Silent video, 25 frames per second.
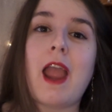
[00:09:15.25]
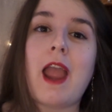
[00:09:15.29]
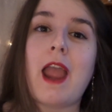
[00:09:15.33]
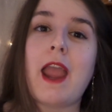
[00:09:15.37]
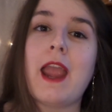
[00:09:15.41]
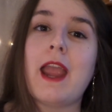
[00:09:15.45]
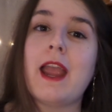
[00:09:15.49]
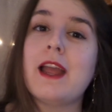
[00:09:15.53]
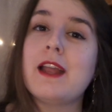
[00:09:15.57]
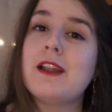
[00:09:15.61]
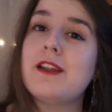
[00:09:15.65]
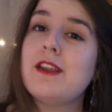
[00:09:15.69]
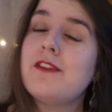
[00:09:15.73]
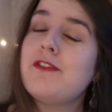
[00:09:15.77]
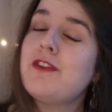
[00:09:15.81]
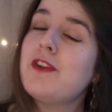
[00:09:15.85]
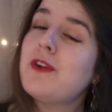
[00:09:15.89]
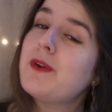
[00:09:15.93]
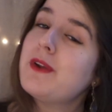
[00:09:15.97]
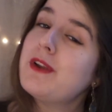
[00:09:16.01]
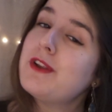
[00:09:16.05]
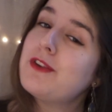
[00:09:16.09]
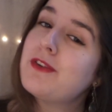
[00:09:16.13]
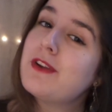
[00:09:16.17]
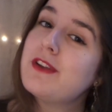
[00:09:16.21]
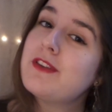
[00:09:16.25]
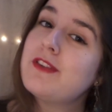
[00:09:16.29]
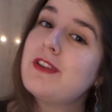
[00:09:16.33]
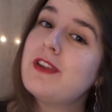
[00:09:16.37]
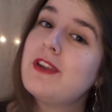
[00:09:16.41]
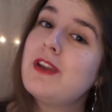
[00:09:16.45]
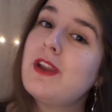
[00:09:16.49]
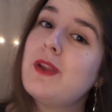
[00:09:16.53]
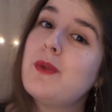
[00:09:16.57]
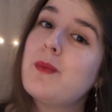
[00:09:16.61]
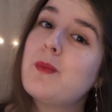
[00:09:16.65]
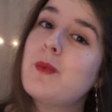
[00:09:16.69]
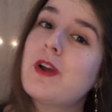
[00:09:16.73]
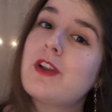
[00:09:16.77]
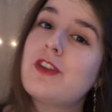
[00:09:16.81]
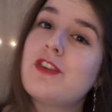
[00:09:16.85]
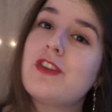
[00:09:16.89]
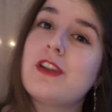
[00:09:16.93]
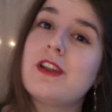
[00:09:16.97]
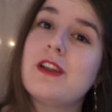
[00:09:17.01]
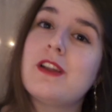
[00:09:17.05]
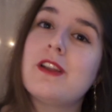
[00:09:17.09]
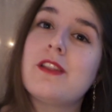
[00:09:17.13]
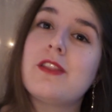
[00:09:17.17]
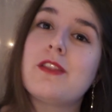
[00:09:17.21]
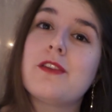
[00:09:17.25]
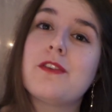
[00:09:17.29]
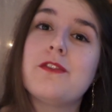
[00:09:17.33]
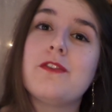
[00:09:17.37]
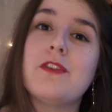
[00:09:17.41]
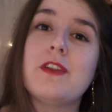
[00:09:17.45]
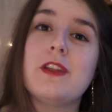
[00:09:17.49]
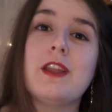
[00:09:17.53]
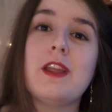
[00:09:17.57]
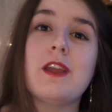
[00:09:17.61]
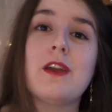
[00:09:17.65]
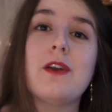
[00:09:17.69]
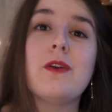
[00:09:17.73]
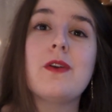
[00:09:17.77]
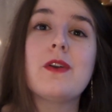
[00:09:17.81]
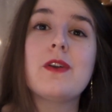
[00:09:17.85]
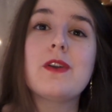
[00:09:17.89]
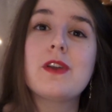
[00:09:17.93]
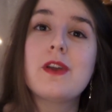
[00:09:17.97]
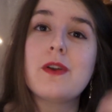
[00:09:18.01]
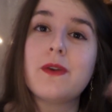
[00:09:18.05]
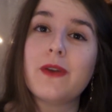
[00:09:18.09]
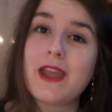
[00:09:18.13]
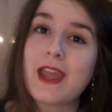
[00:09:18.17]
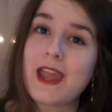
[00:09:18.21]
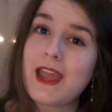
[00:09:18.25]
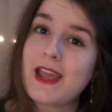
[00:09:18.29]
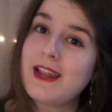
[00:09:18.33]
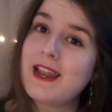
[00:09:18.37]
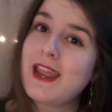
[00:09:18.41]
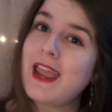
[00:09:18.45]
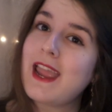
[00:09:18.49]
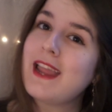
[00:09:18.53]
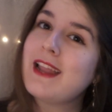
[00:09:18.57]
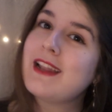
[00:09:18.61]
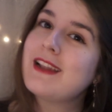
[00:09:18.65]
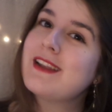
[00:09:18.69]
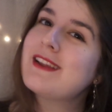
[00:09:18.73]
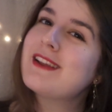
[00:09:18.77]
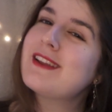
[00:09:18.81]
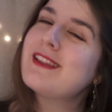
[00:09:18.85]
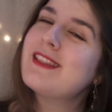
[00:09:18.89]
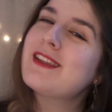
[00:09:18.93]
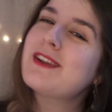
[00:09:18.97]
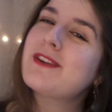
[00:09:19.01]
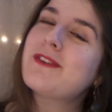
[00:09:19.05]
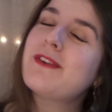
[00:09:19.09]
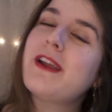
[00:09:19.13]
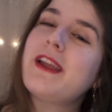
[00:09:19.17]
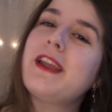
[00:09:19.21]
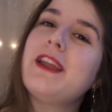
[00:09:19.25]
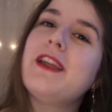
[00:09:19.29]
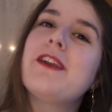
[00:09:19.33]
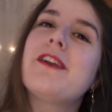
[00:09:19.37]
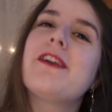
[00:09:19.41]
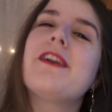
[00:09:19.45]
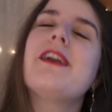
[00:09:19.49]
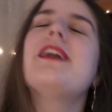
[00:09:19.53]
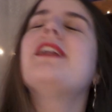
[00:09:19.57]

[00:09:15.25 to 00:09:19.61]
And if you're interested in watching another video, go ahead and click right here.